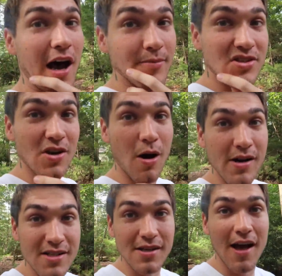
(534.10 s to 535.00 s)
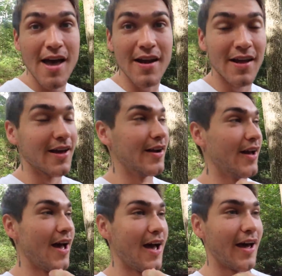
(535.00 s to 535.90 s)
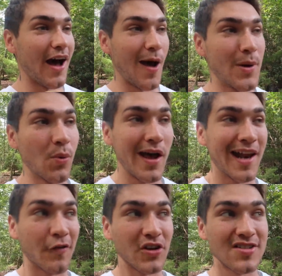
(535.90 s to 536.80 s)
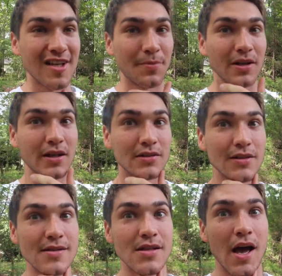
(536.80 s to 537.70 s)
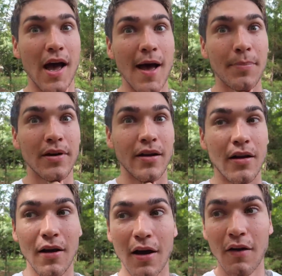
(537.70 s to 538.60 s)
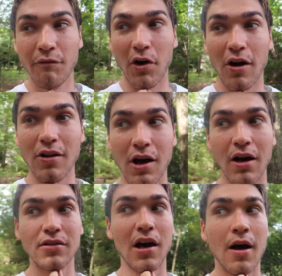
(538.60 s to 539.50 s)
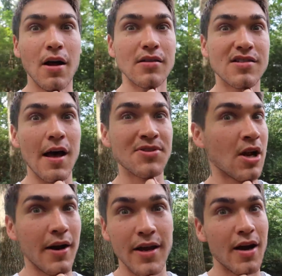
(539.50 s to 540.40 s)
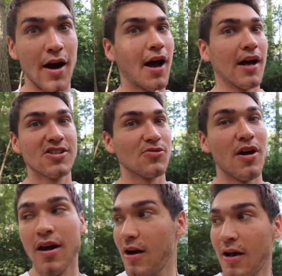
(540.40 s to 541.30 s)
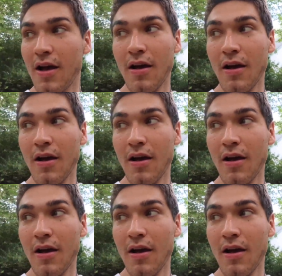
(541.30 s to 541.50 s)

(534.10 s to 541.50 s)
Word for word: I'm so excited, and I've been waiting for something like this to happen for a long time. Seb's not here, I, swear.